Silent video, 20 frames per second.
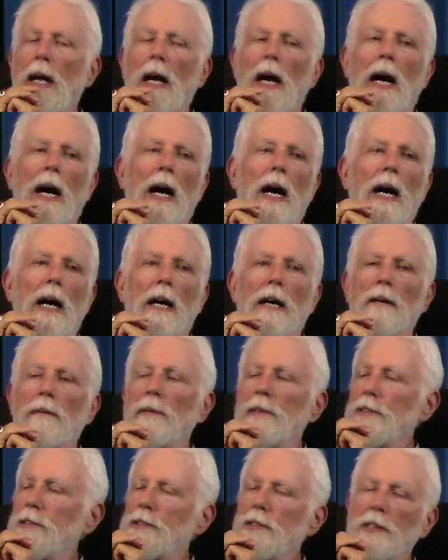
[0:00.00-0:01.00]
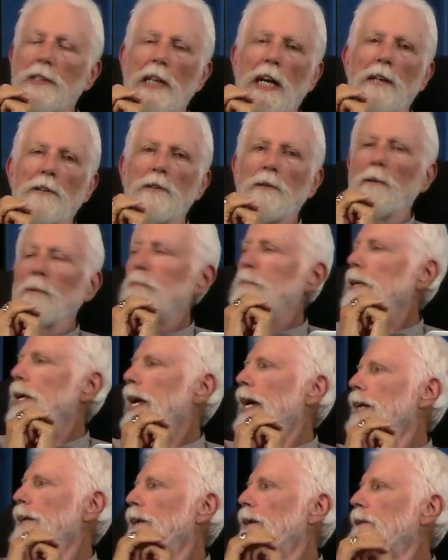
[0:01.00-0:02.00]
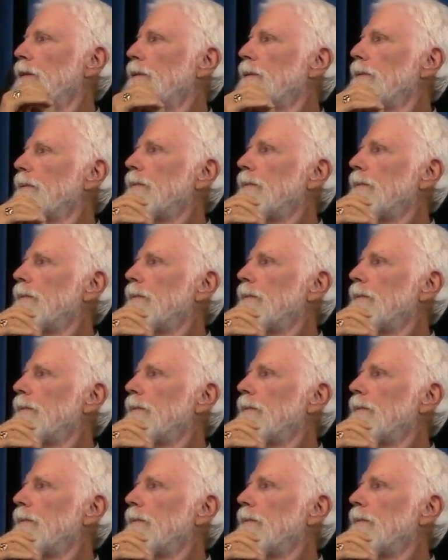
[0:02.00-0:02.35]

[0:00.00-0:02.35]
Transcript: When you sit down to a piano,